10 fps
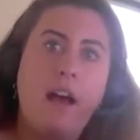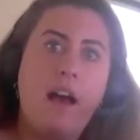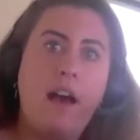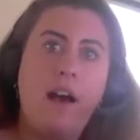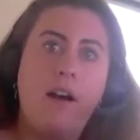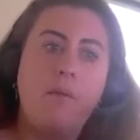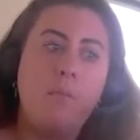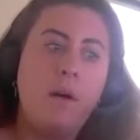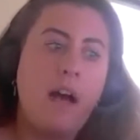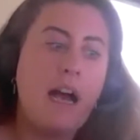
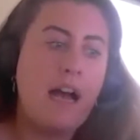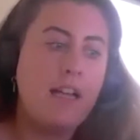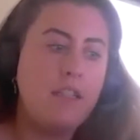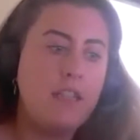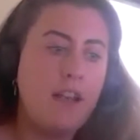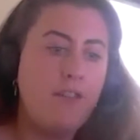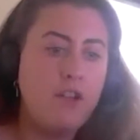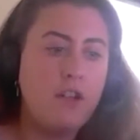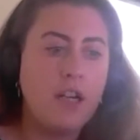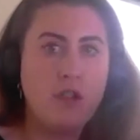And if you
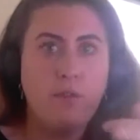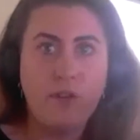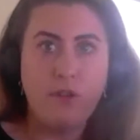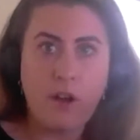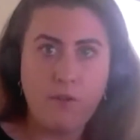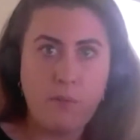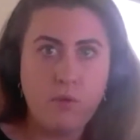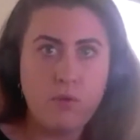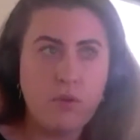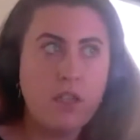kind of don't feel
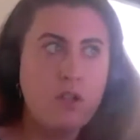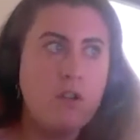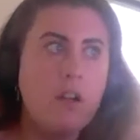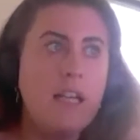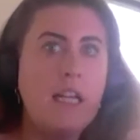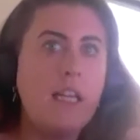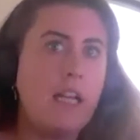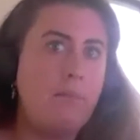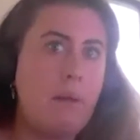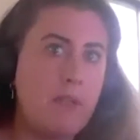comfortable talking to your lead,
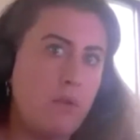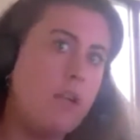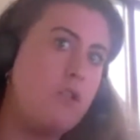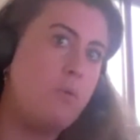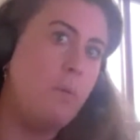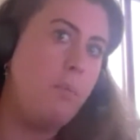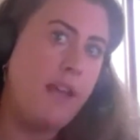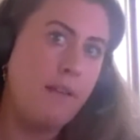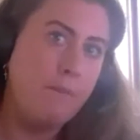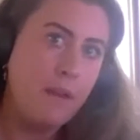then maybe talking to a
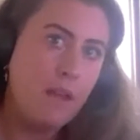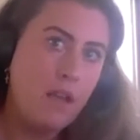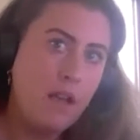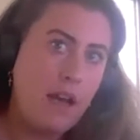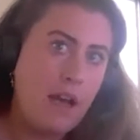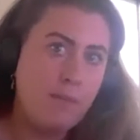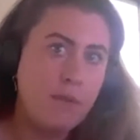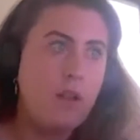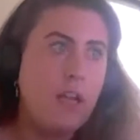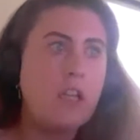peer.
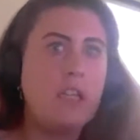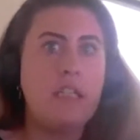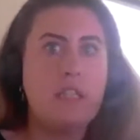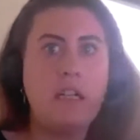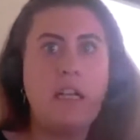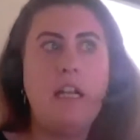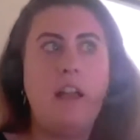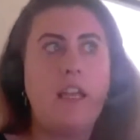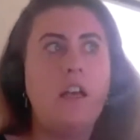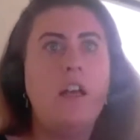So like, consistently,
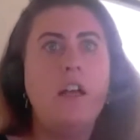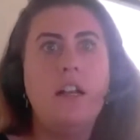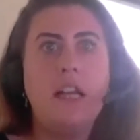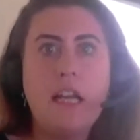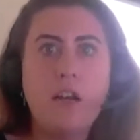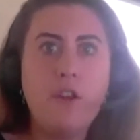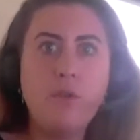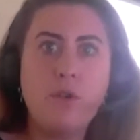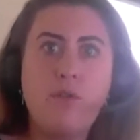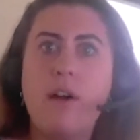like, leaning on
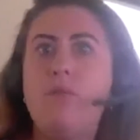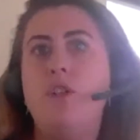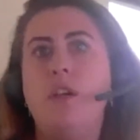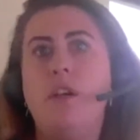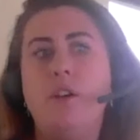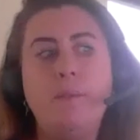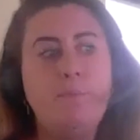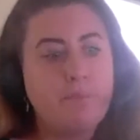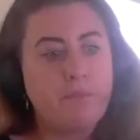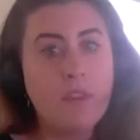those around you,
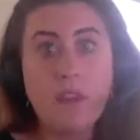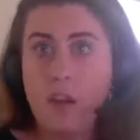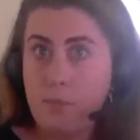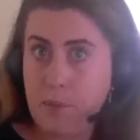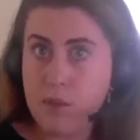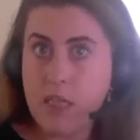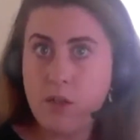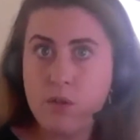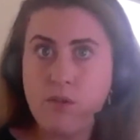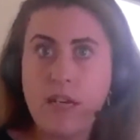building
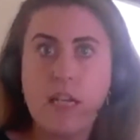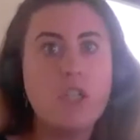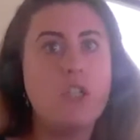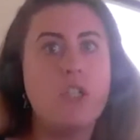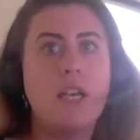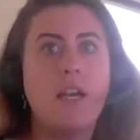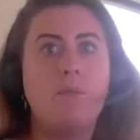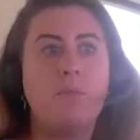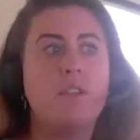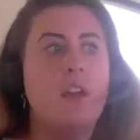those
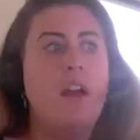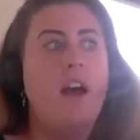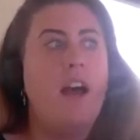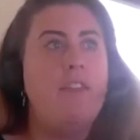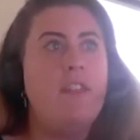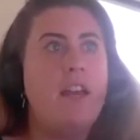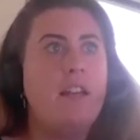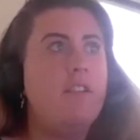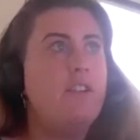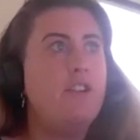relationships. And
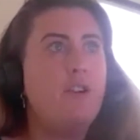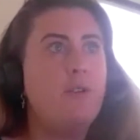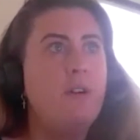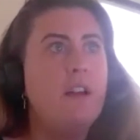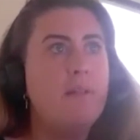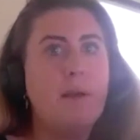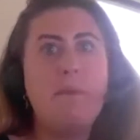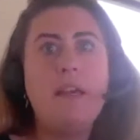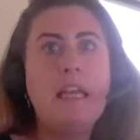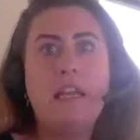then, you know,
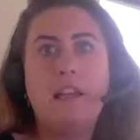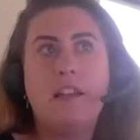maybe